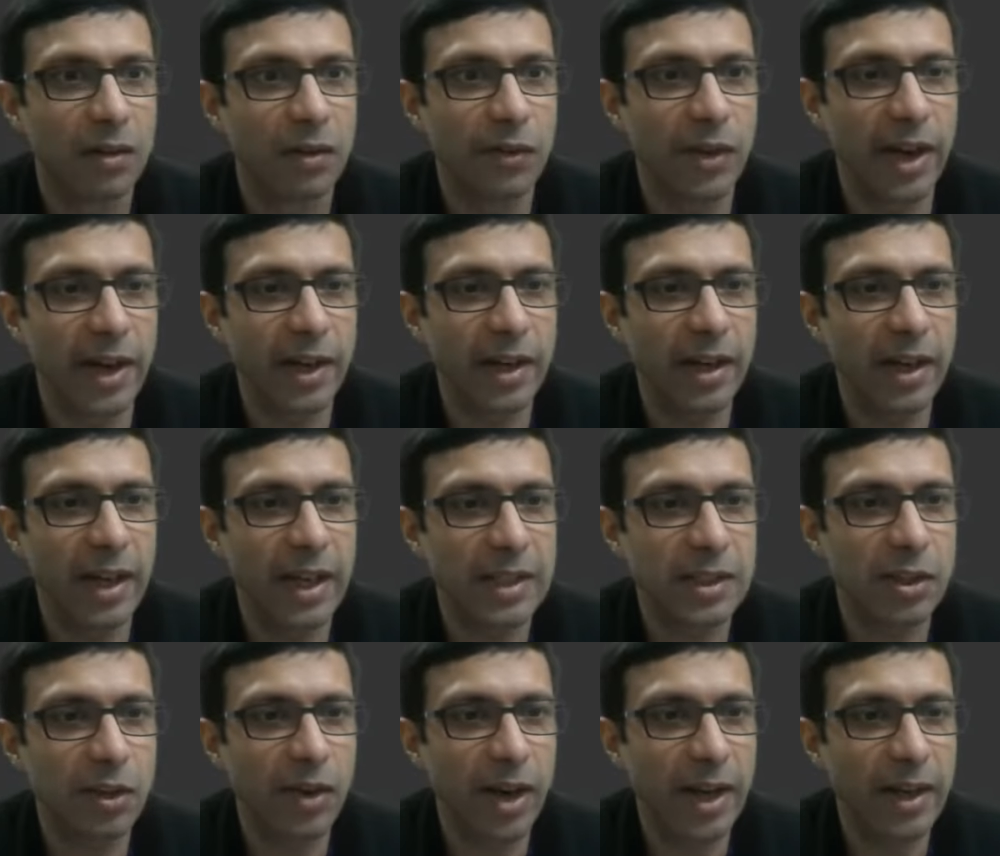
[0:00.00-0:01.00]
Rangini
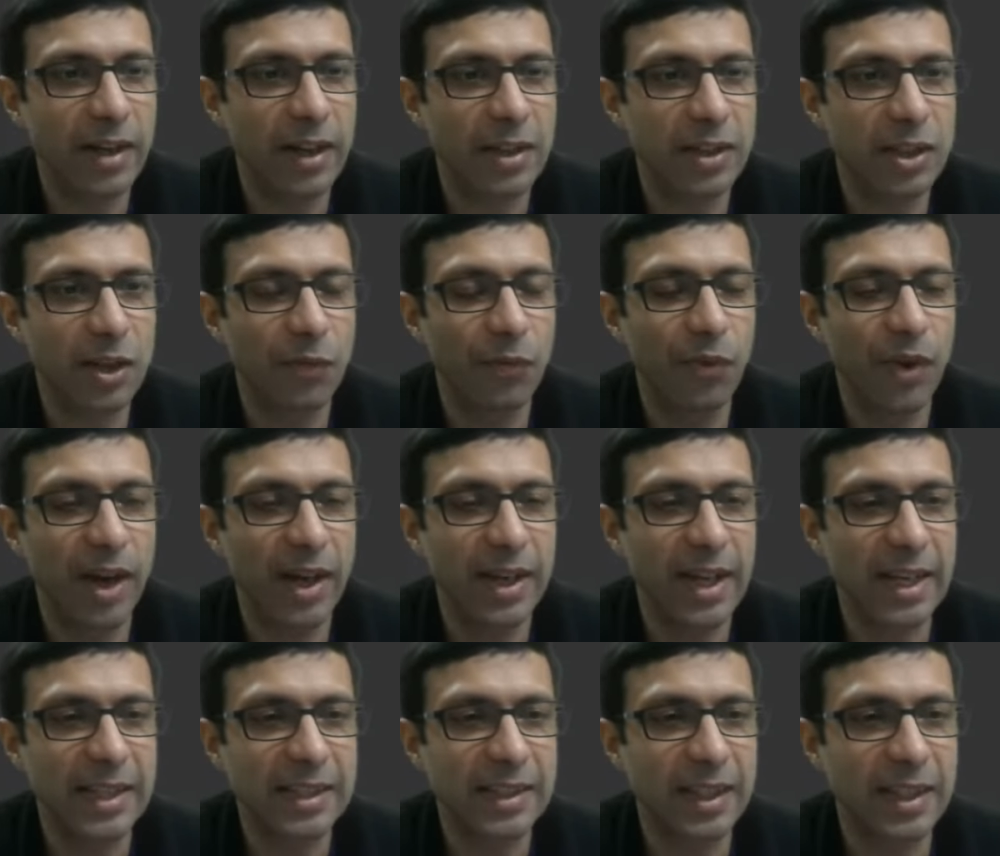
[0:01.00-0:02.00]
has the right answer.
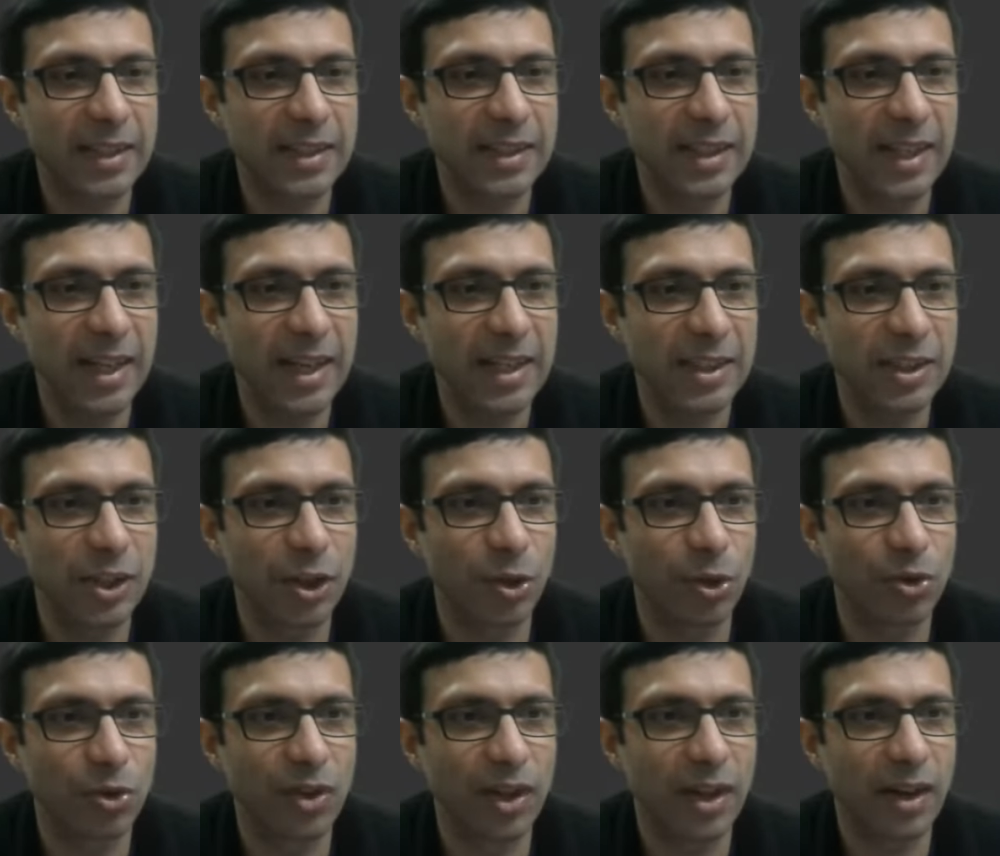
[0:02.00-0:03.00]
Fantastic. C a C
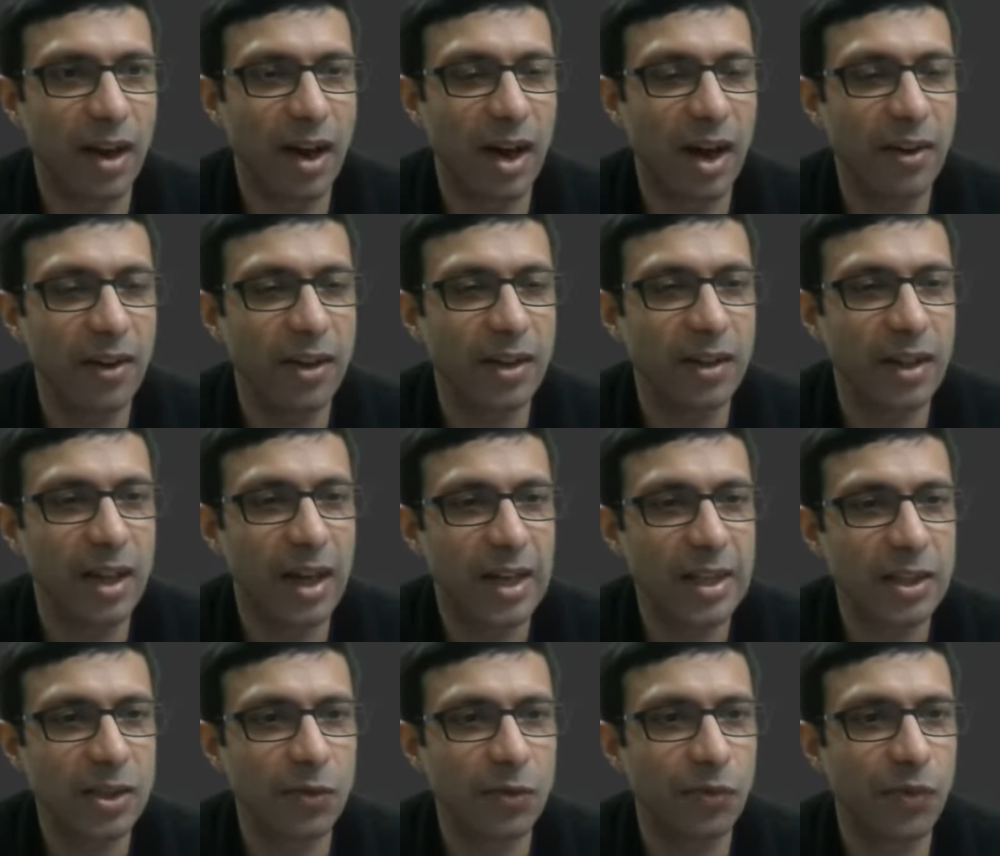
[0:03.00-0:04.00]
O three. Aryan
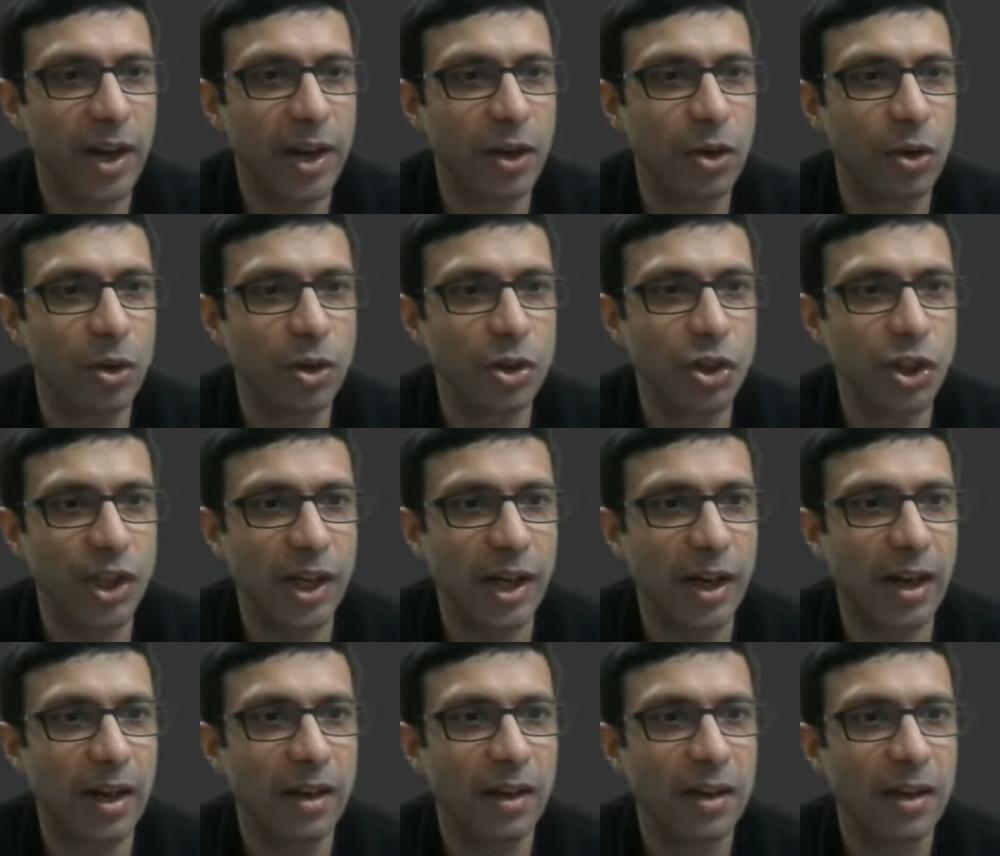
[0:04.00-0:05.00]
Das, very good.
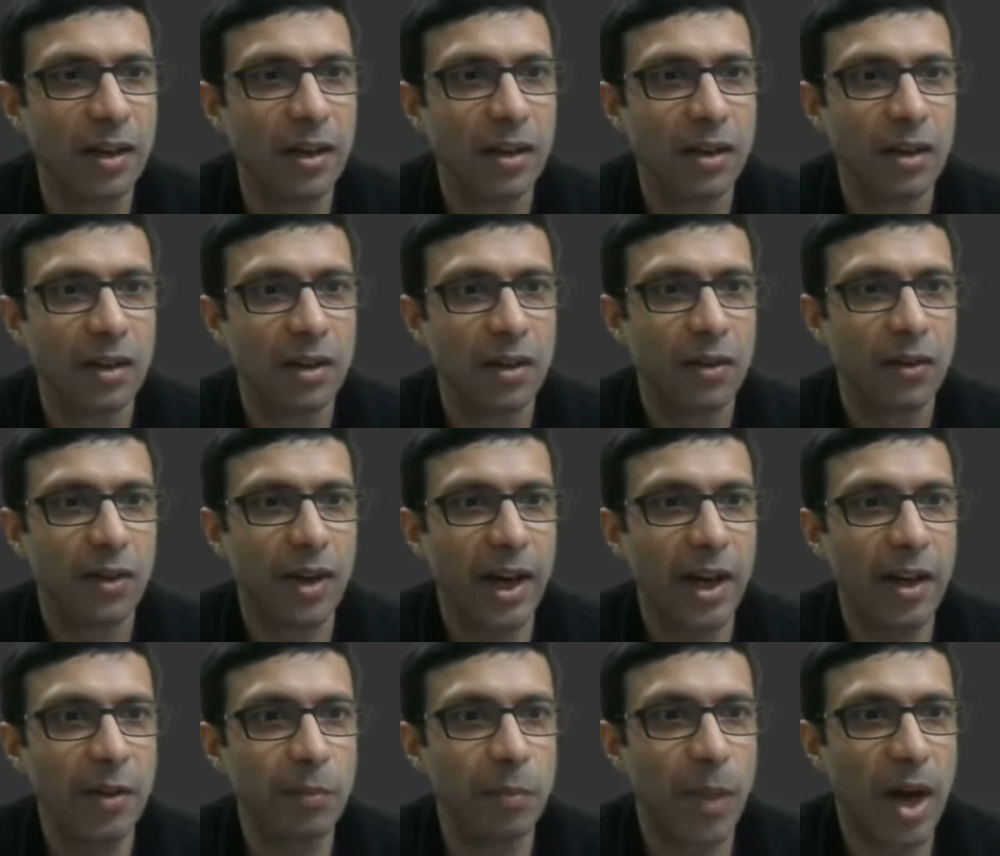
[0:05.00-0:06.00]
Jia,
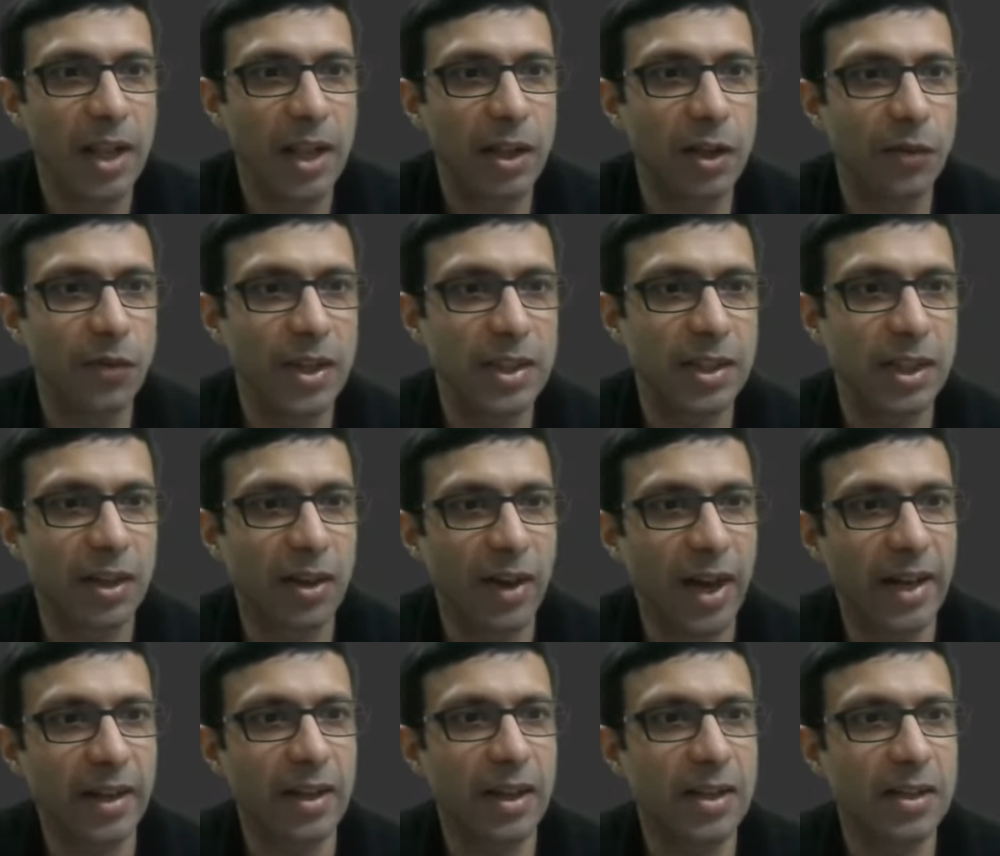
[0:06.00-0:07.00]
right? Madhav has the
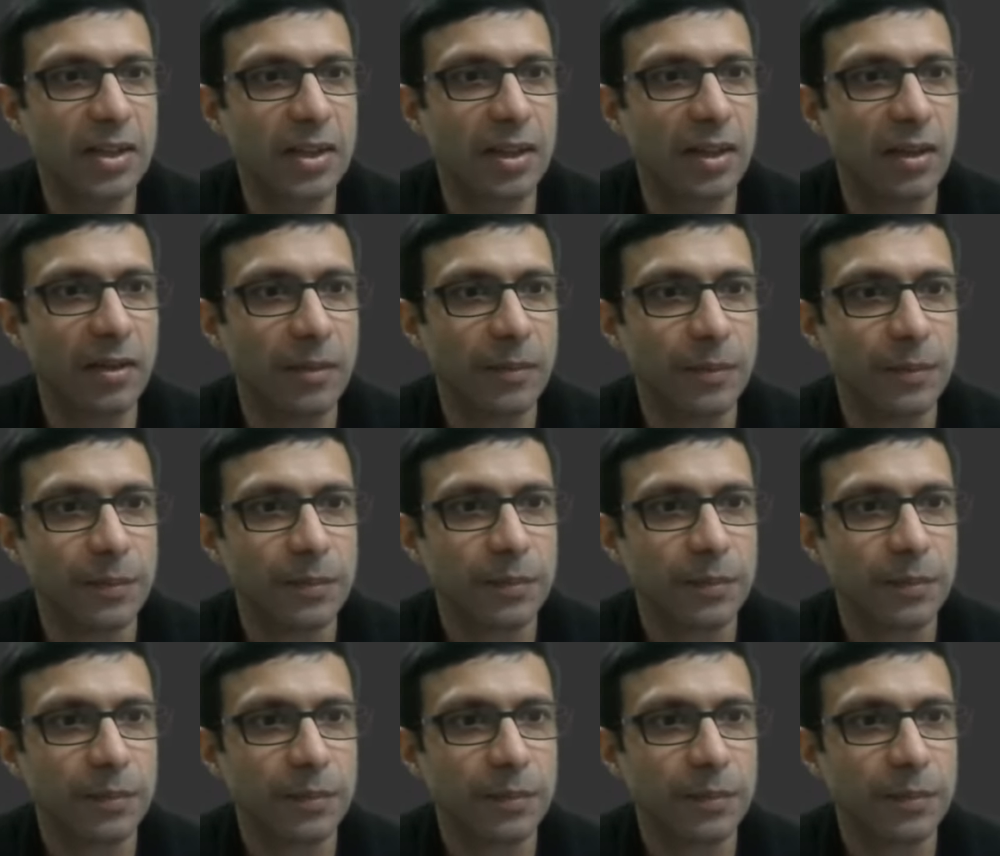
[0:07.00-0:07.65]
correct answer.